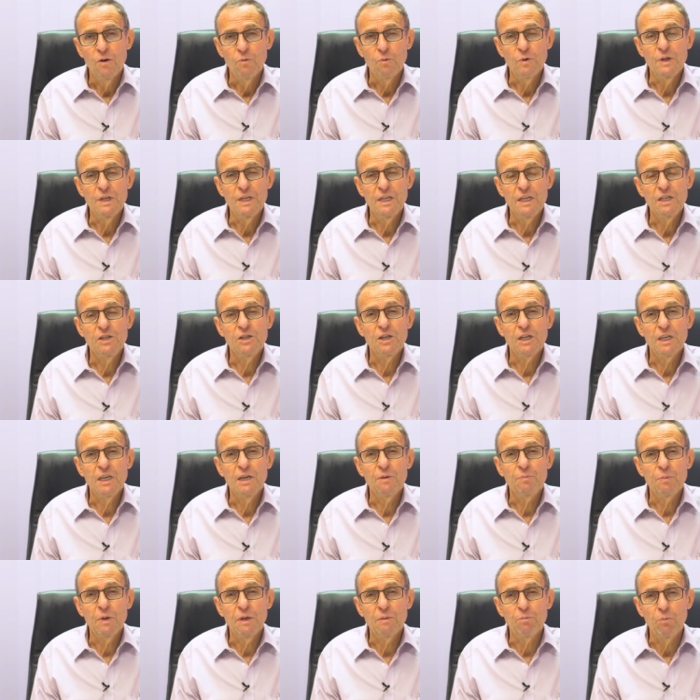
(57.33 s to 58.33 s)
We need to
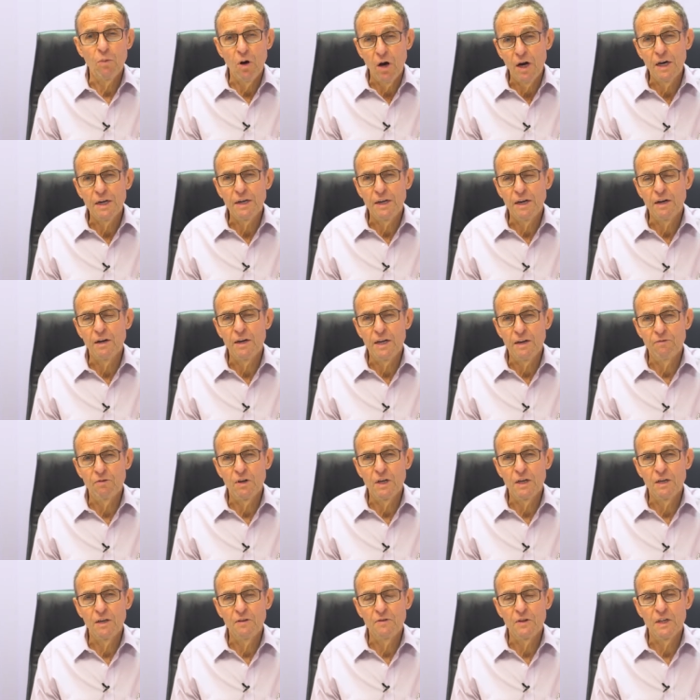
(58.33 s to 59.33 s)
keep in mind,
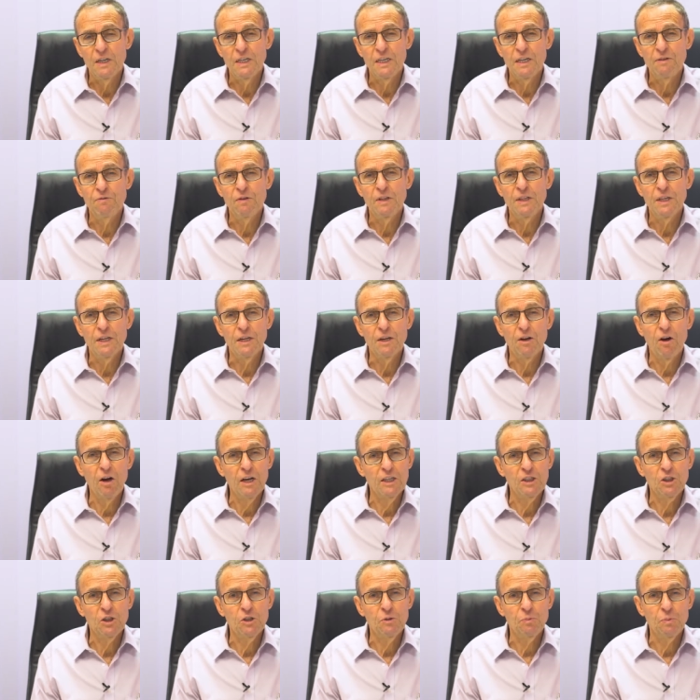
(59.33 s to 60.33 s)
however, that even the
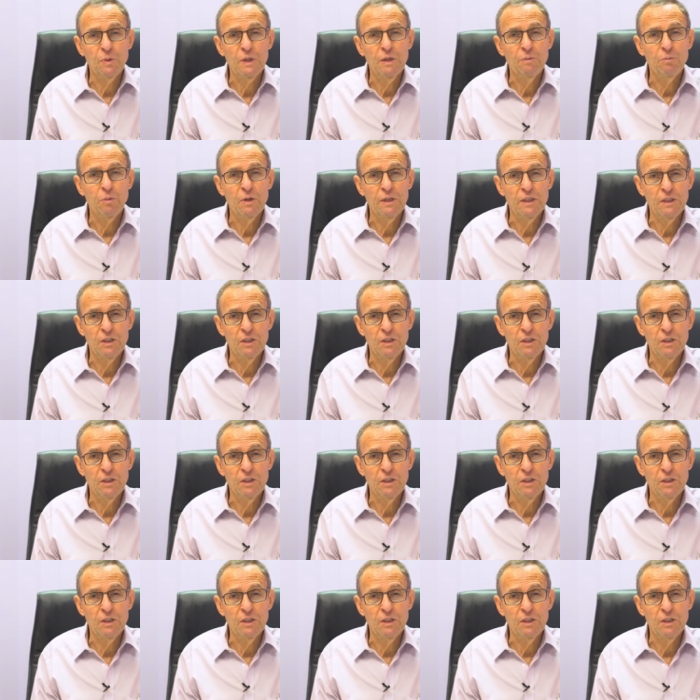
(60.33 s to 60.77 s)
nicest people